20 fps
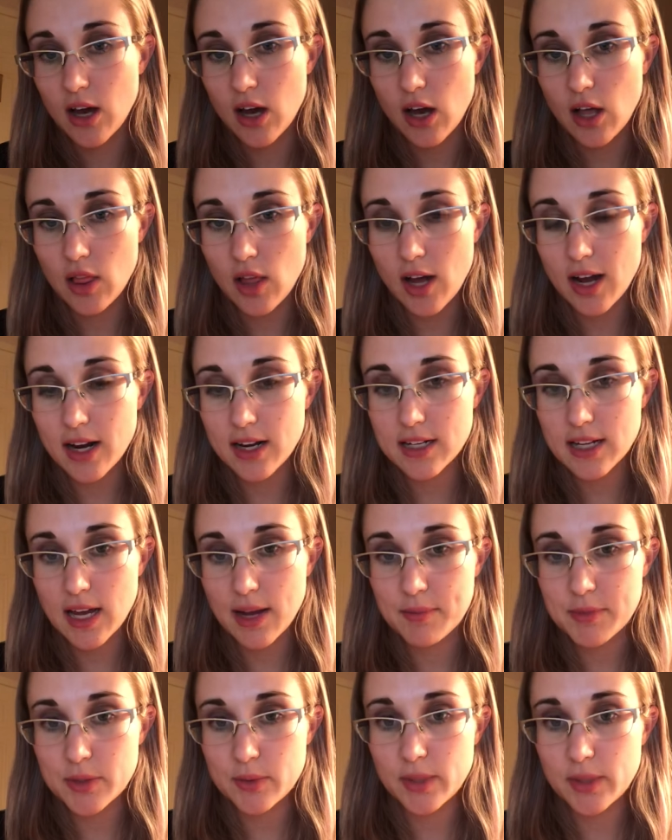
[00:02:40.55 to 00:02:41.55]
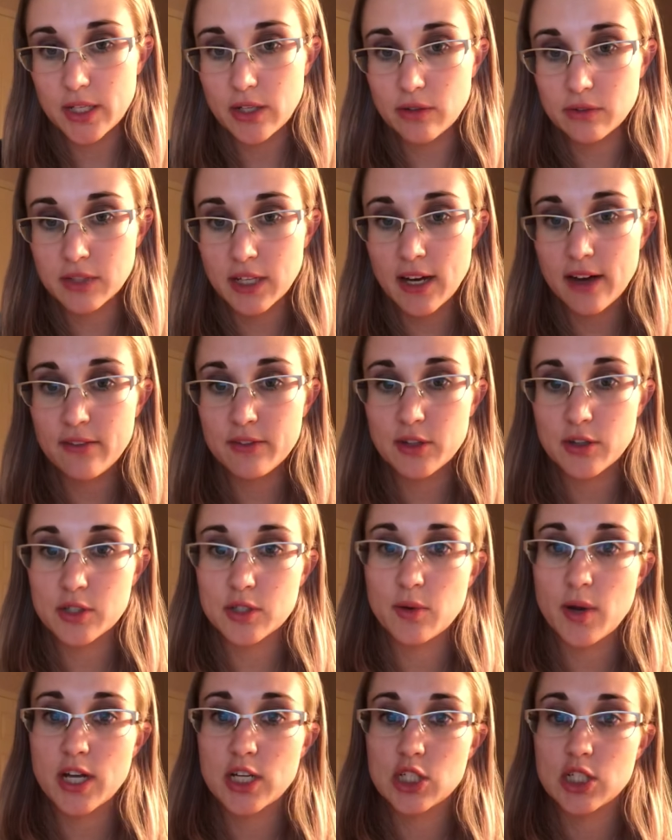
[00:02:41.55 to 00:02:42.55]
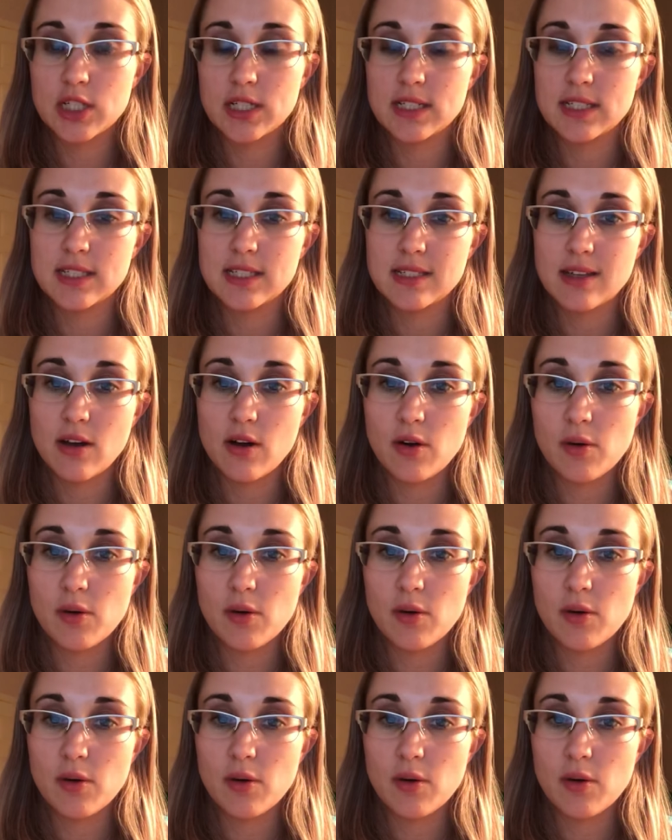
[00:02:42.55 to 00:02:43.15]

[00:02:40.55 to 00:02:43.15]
a lot of times we don't have those questions.